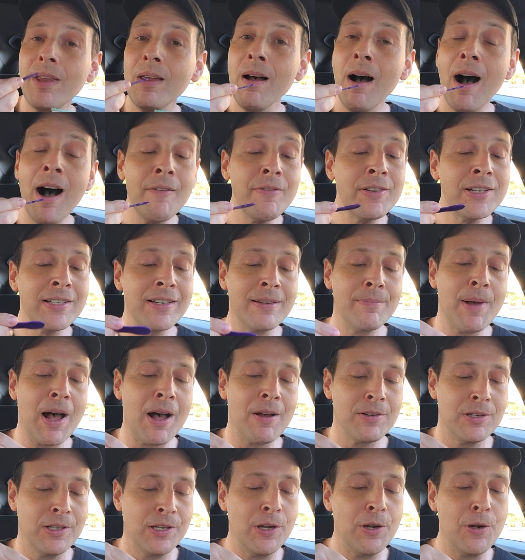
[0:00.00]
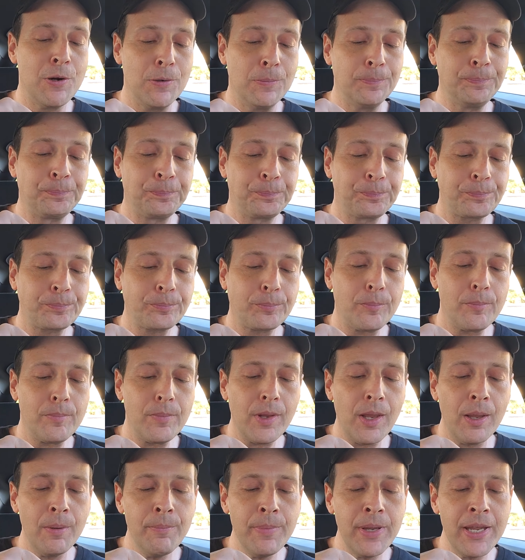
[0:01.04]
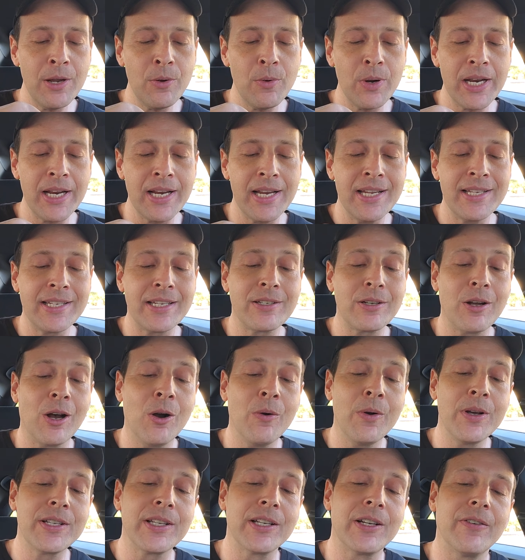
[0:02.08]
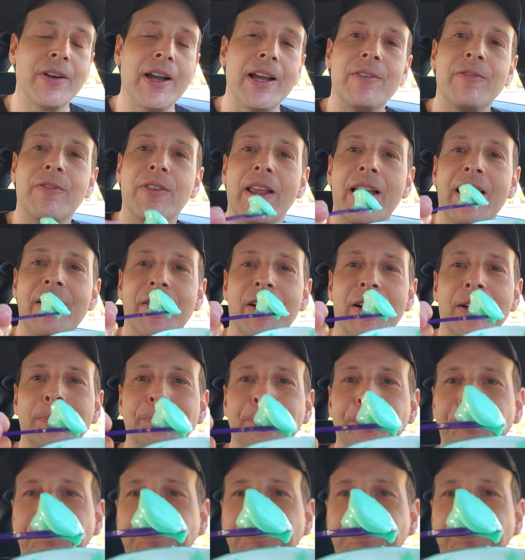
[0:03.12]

Obviously, Mountain Dew, being what it is, is always a great flavor.